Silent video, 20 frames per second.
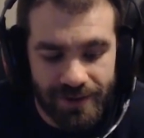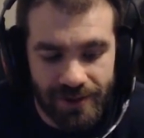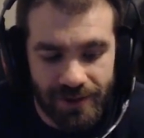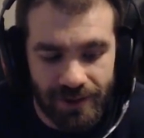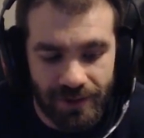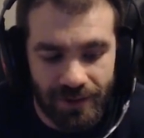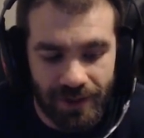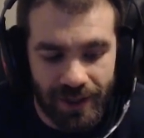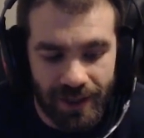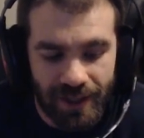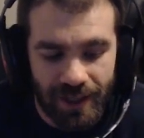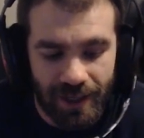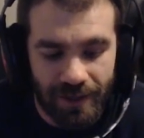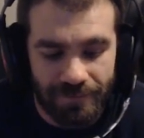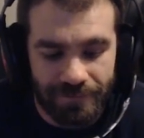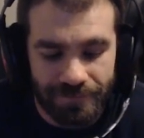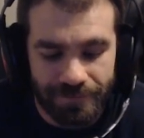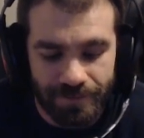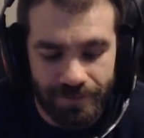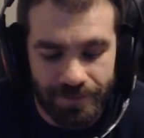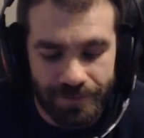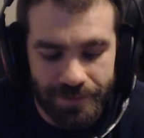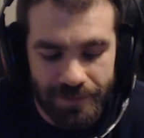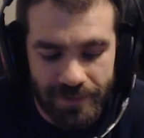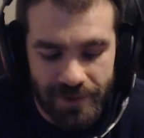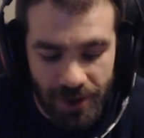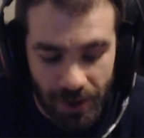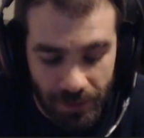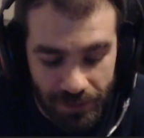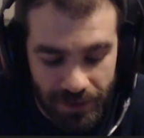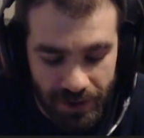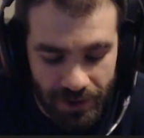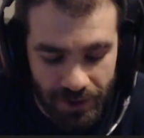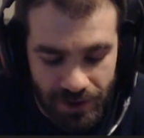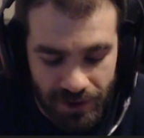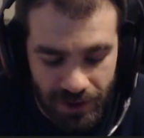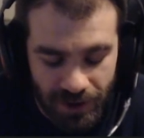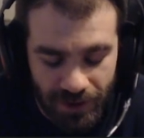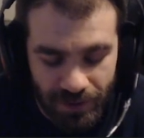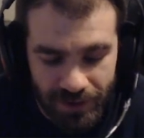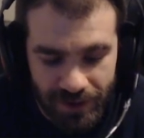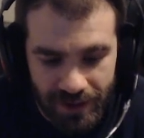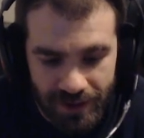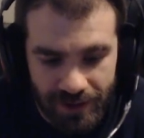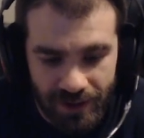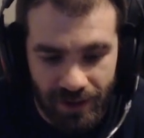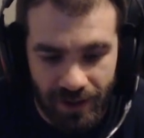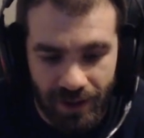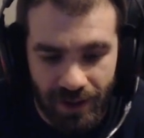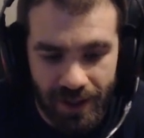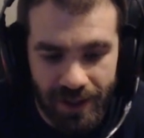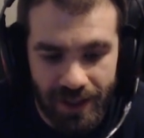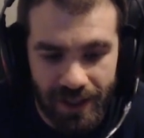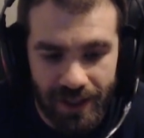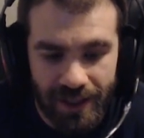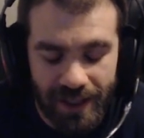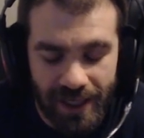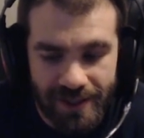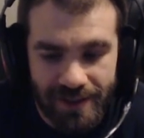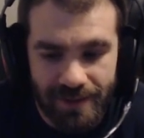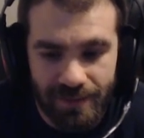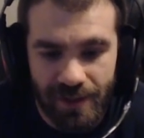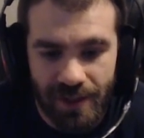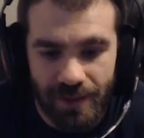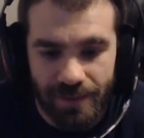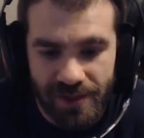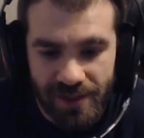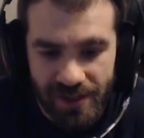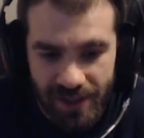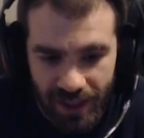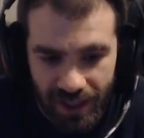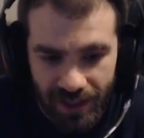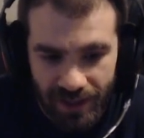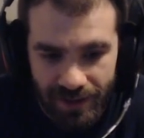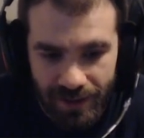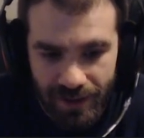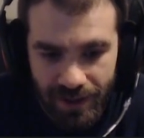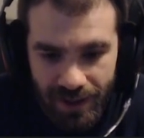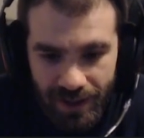So like if something goes wrong with the dog, it gets me upset